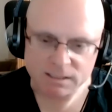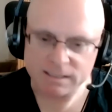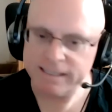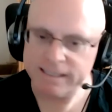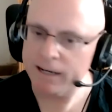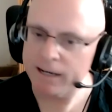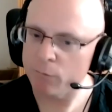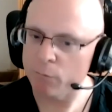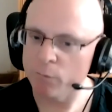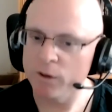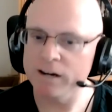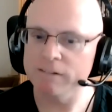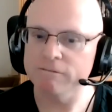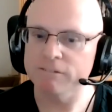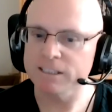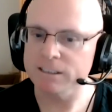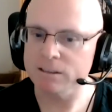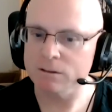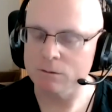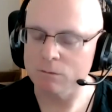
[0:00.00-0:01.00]
get rid of
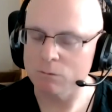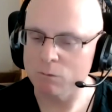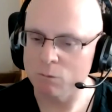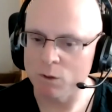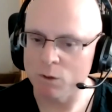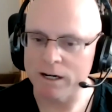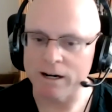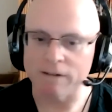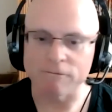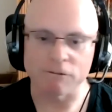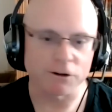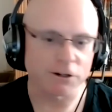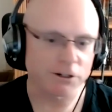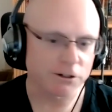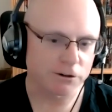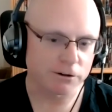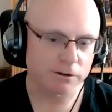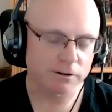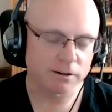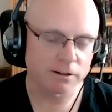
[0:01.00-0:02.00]
it whenever
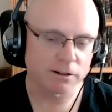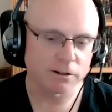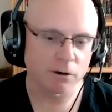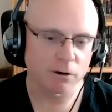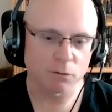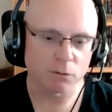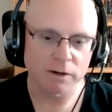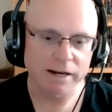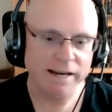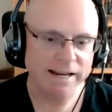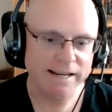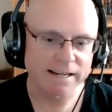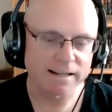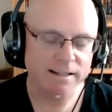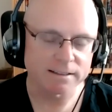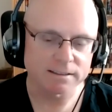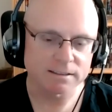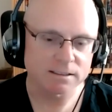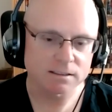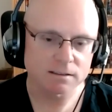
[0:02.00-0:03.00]
you don't need
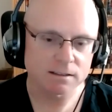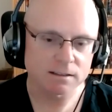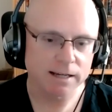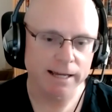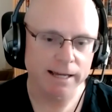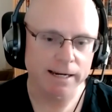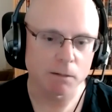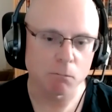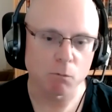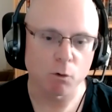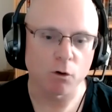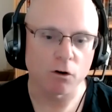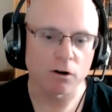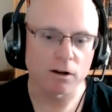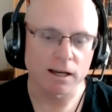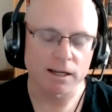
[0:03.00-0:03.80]
it anymore.